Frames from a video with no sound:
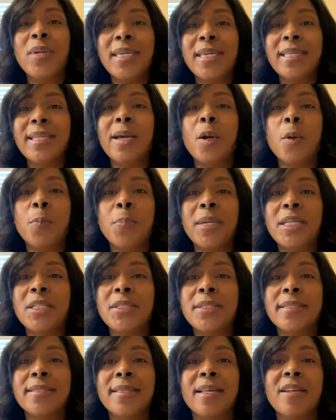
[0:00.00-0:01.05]
we can help
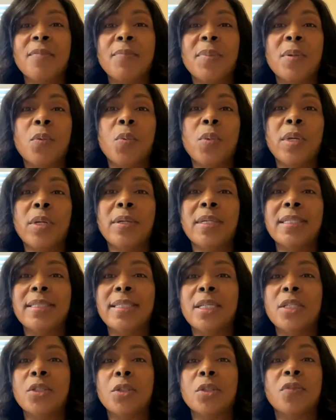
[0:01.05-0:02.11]
patients that have been wearing
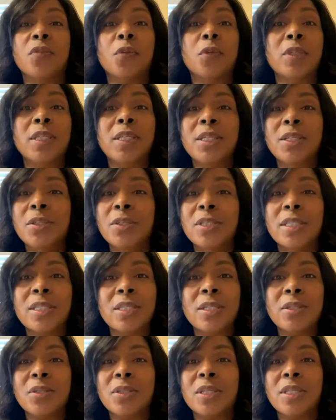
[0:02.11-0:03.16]
dentures for years and
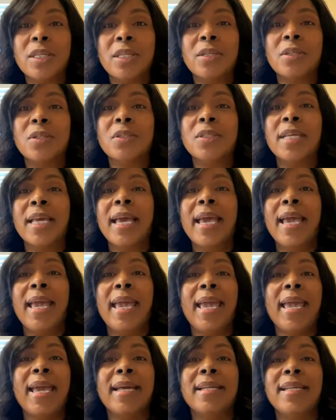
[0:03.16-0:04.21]
years and years
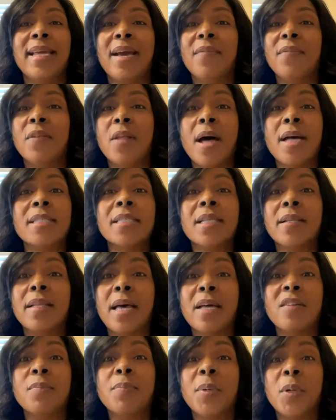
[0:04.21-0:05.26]
and have lost a
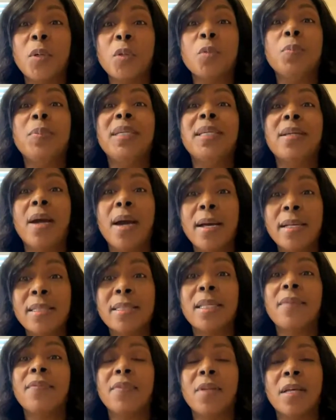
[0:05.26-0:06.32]
lot of bone because
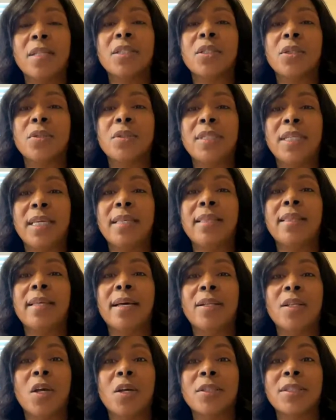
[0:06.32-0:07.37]
they've lost their teeth
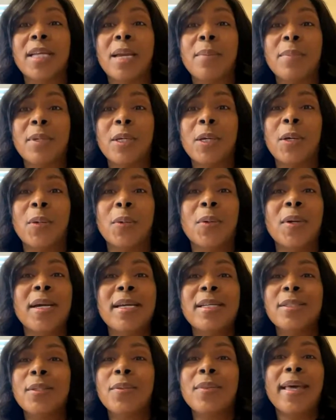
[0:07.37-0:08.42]
a long time ago.
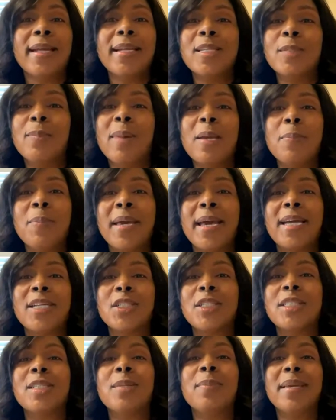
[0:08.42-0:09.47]
So that is my
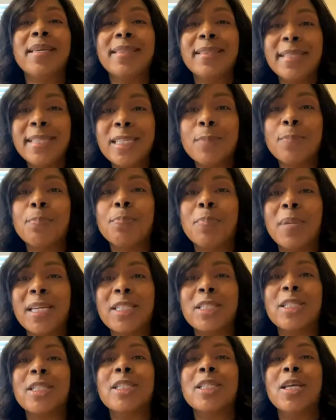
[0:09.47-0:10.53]
passion to make these
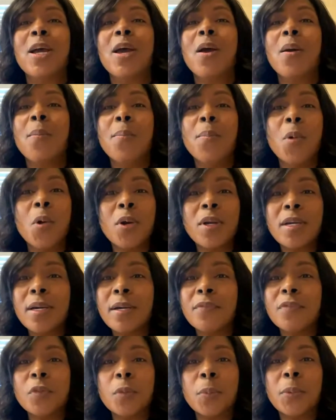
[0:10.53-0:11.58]
patients more
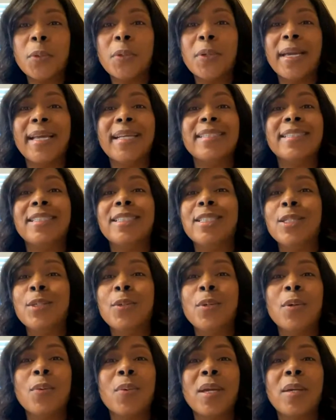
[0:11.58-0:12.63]
comfortable and to
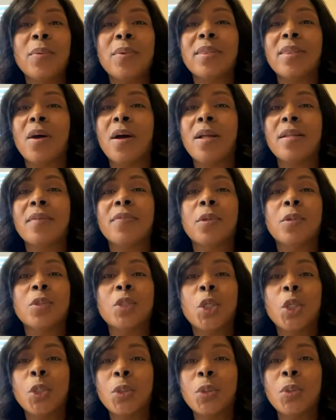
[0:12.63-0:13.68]
do away with all of those
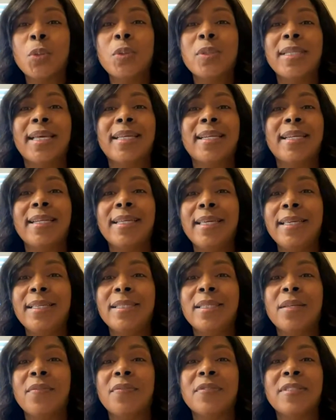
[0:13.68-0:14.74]
glues and
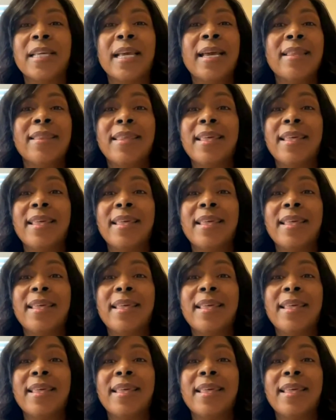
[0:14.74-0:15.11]
adhesives